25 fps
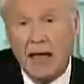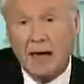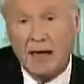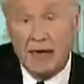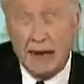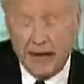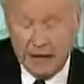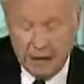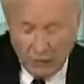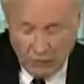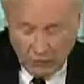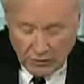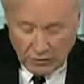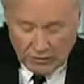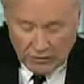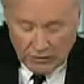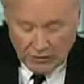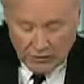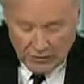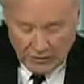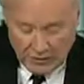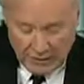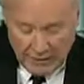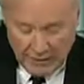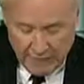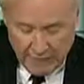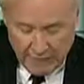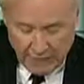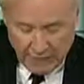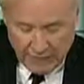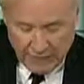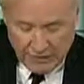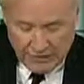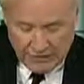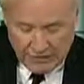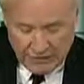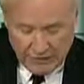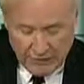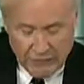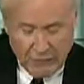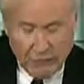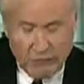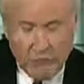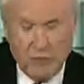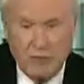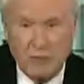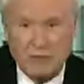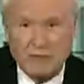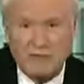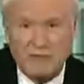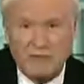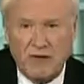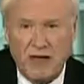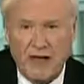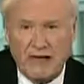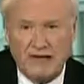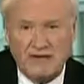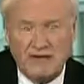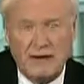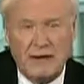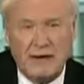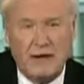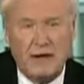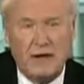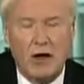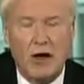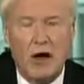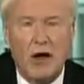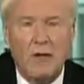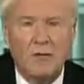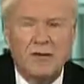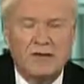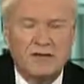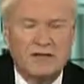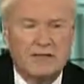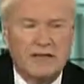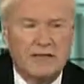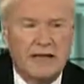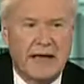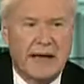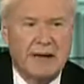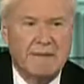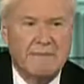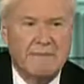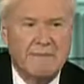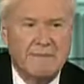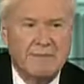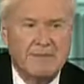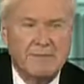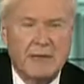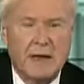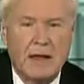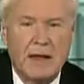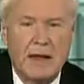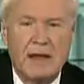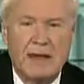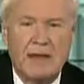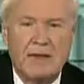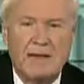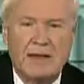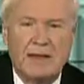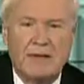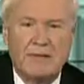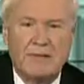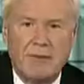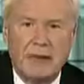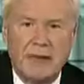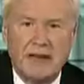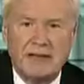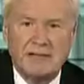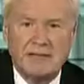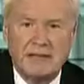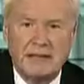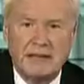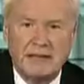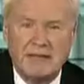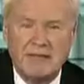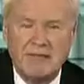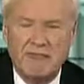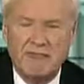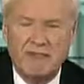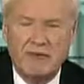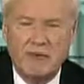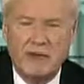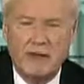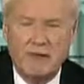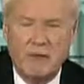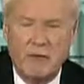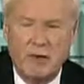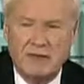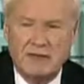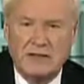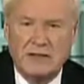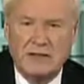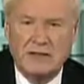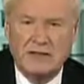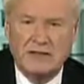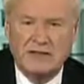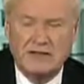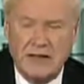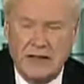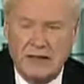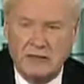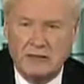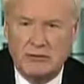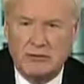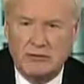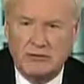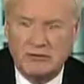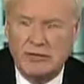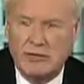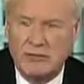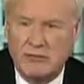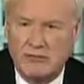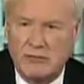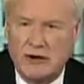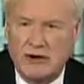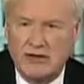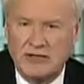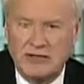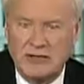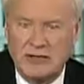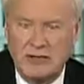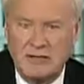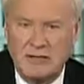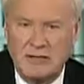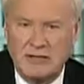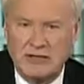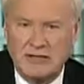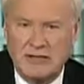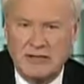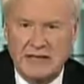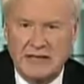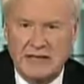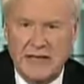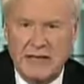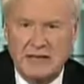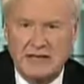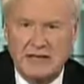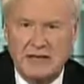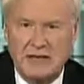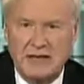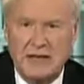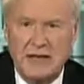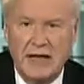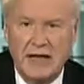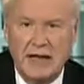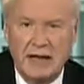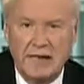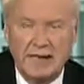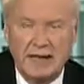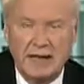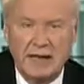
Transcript: And then he also came across what was fascinating. Comey said that basically Flynn wasn't central to the Russia investigation.